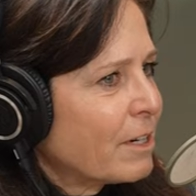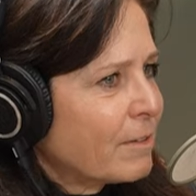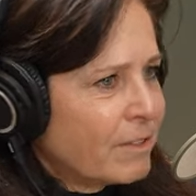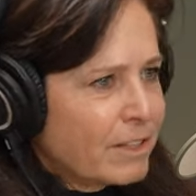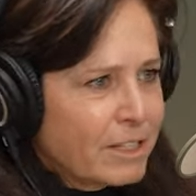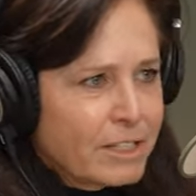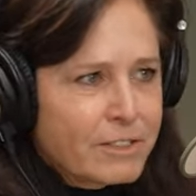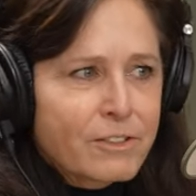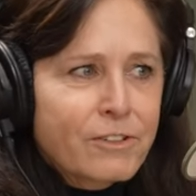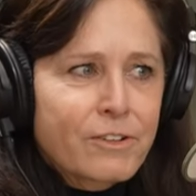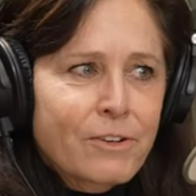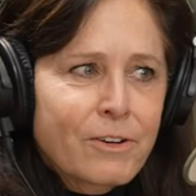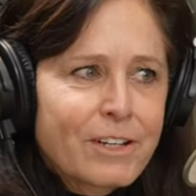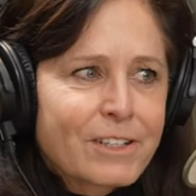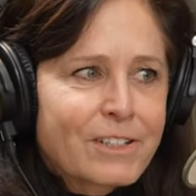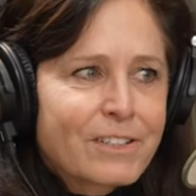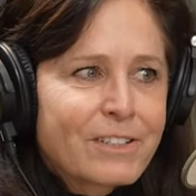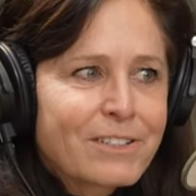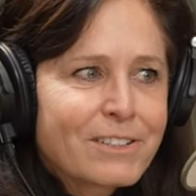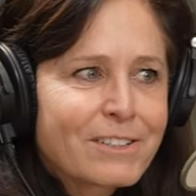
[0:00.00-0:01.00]
everything is a
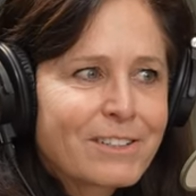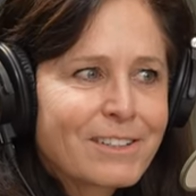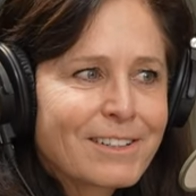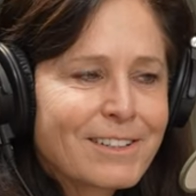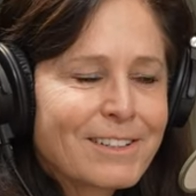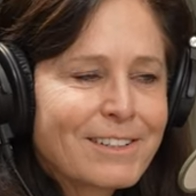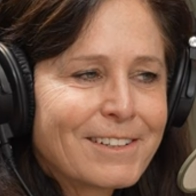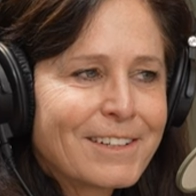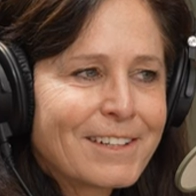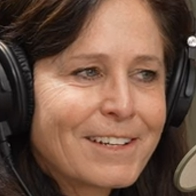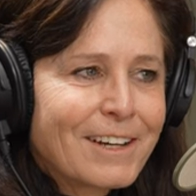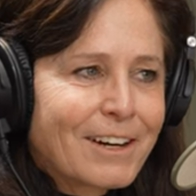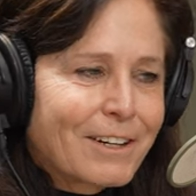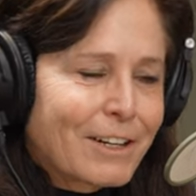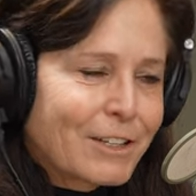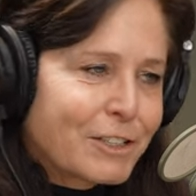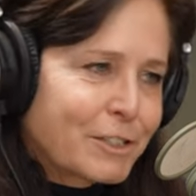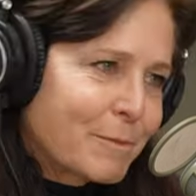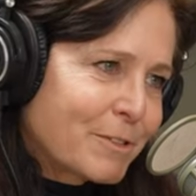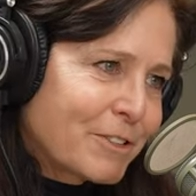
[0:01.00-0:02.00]
choice our
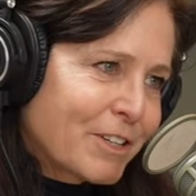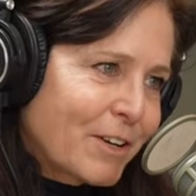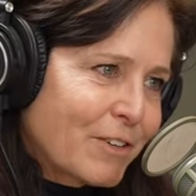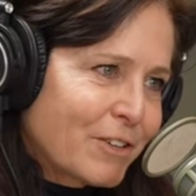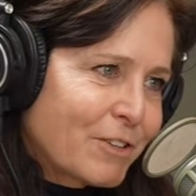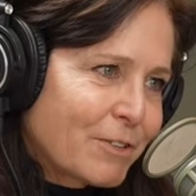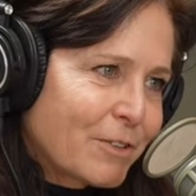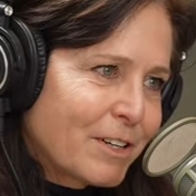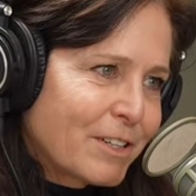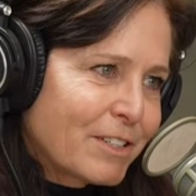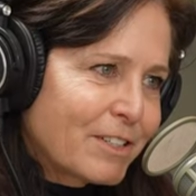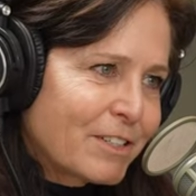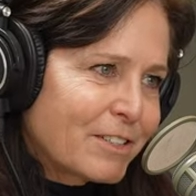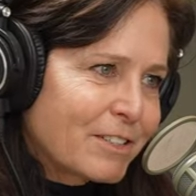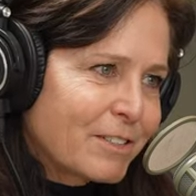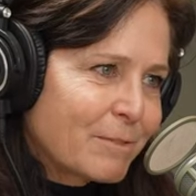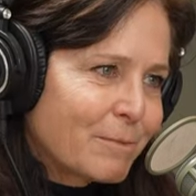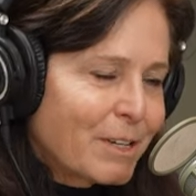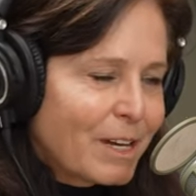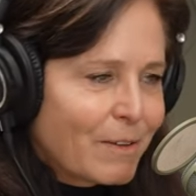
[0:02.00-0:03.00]
customers have a
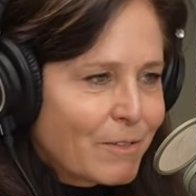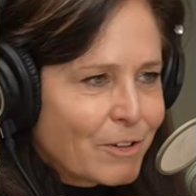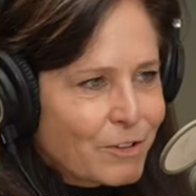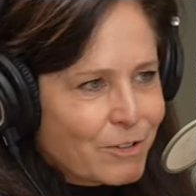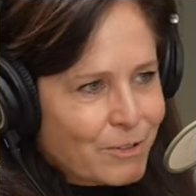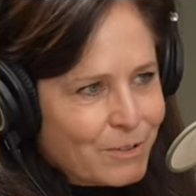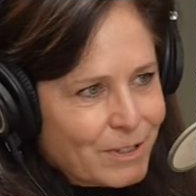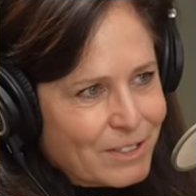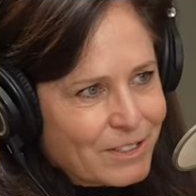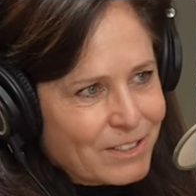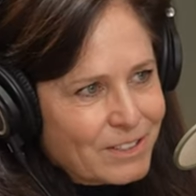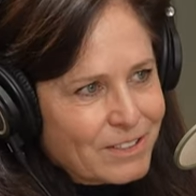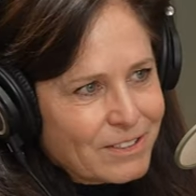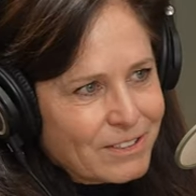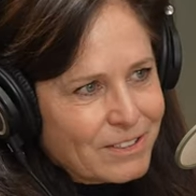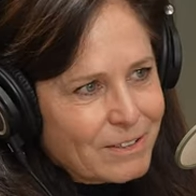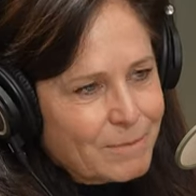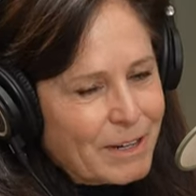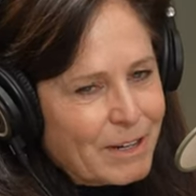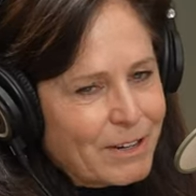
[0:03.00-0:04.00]
choice we have a choice
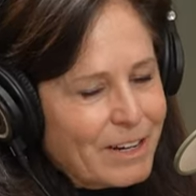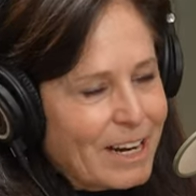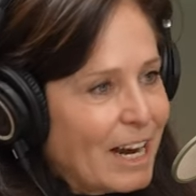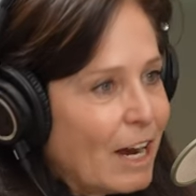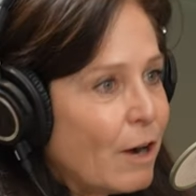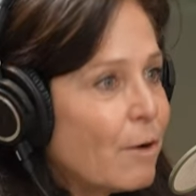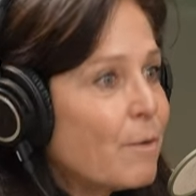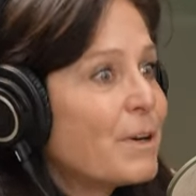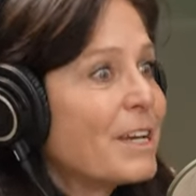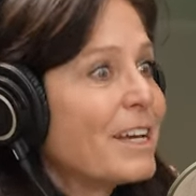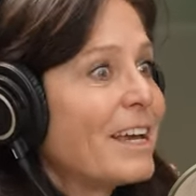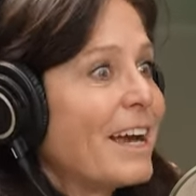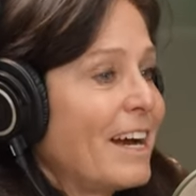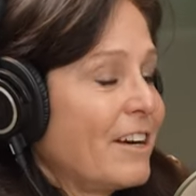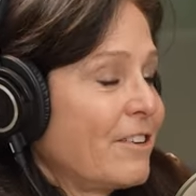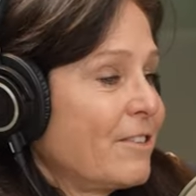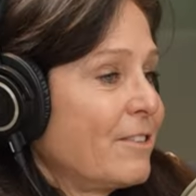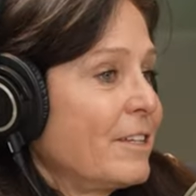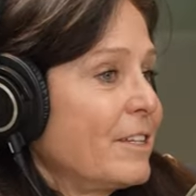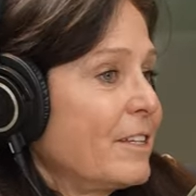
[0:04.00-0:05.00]
about how we
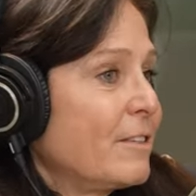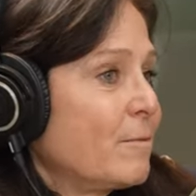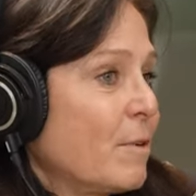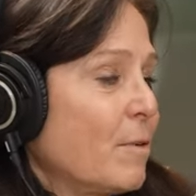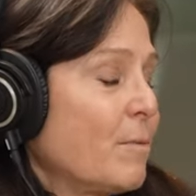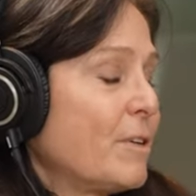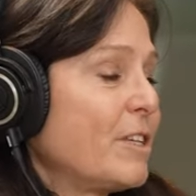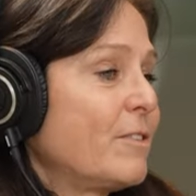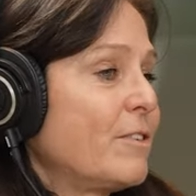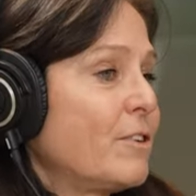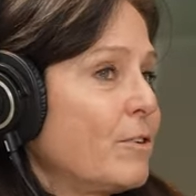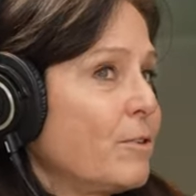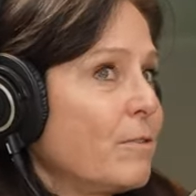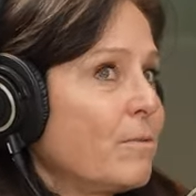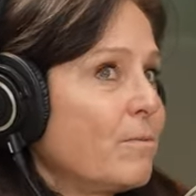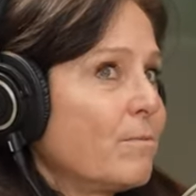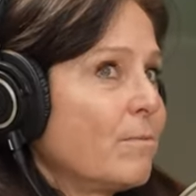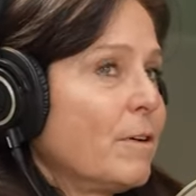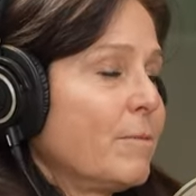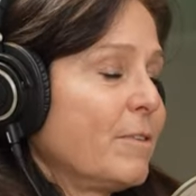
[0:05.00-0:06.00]
actually what we
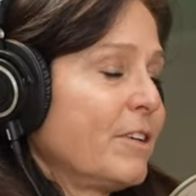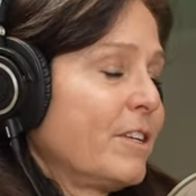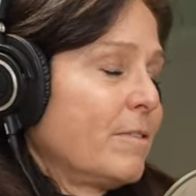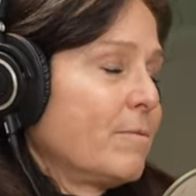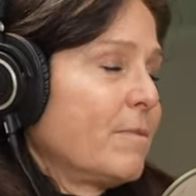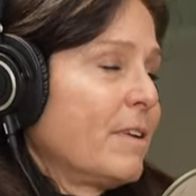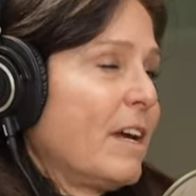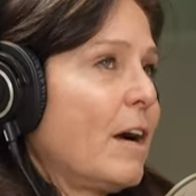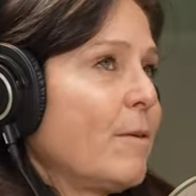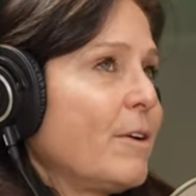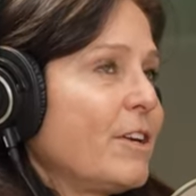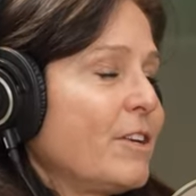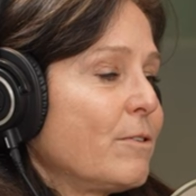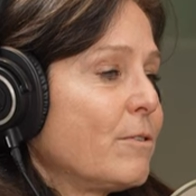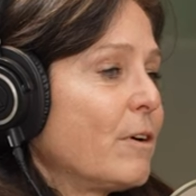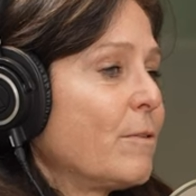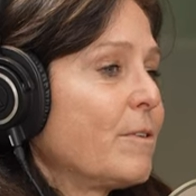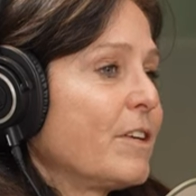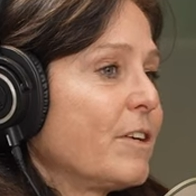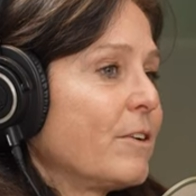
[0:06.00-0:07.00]
do what we how we do
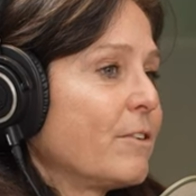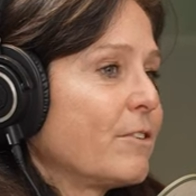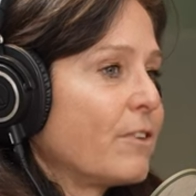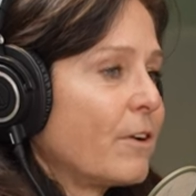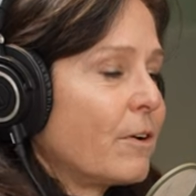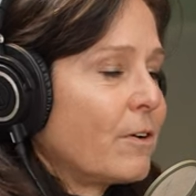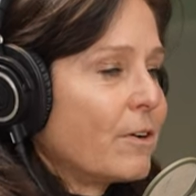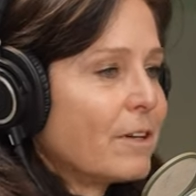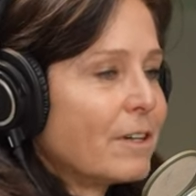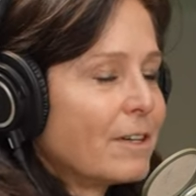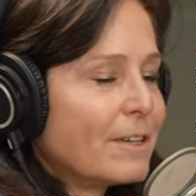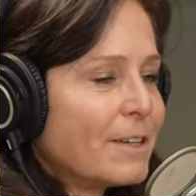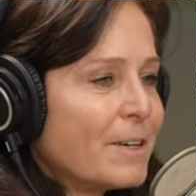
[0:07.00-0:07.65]
what we do so